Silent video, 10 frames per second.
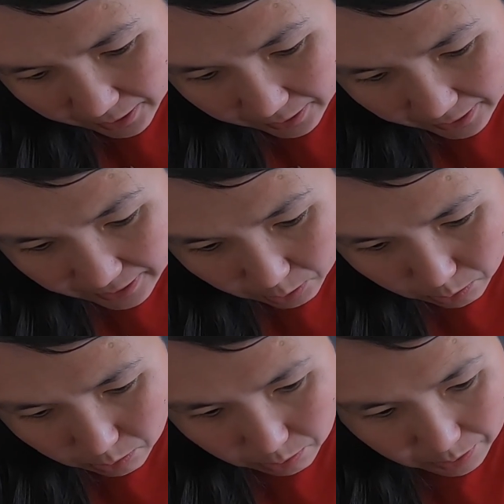Let's see.
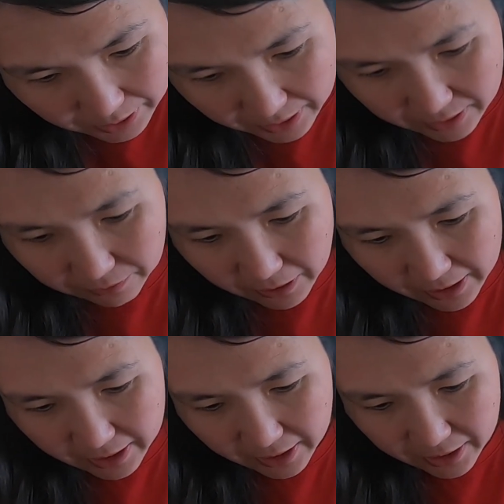Ooh, it's
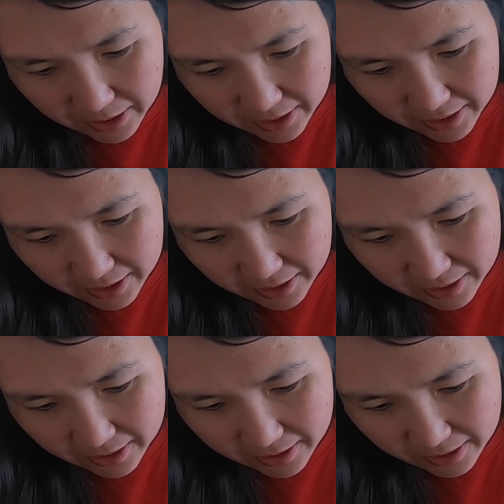flaking.
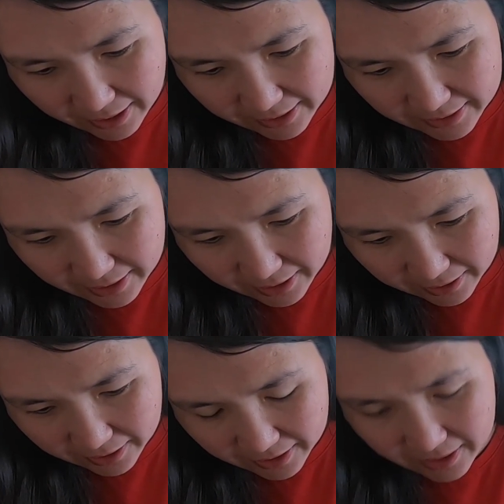I can tell.